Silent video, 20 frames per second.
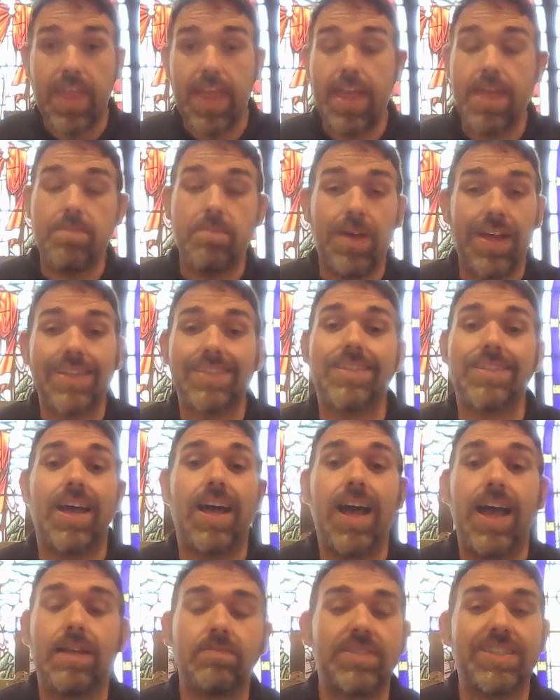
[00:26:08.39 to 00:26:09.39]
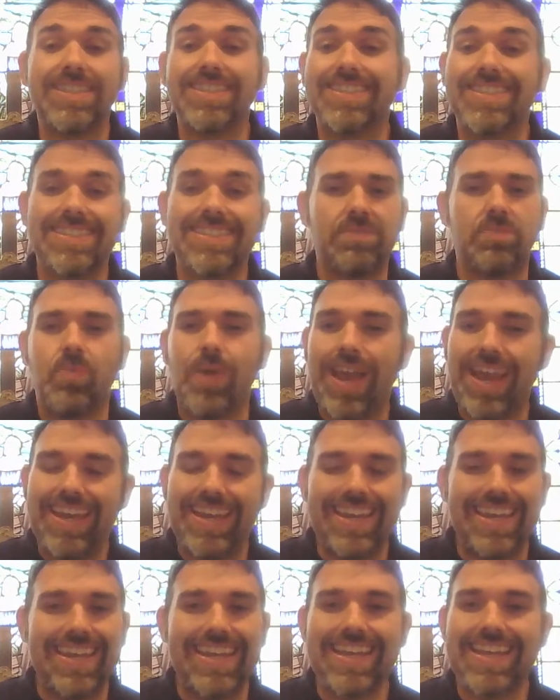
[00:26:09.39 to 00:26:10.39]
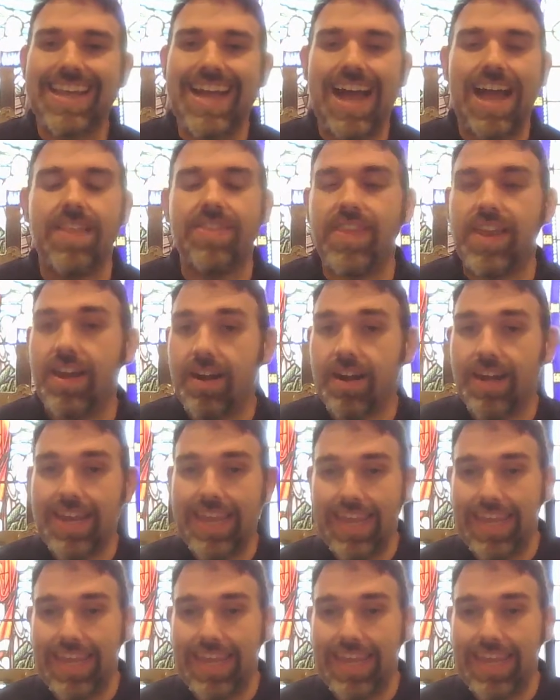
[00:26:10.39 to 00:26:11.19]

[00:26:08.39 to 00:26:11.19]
And by the time Jesus waited and got there,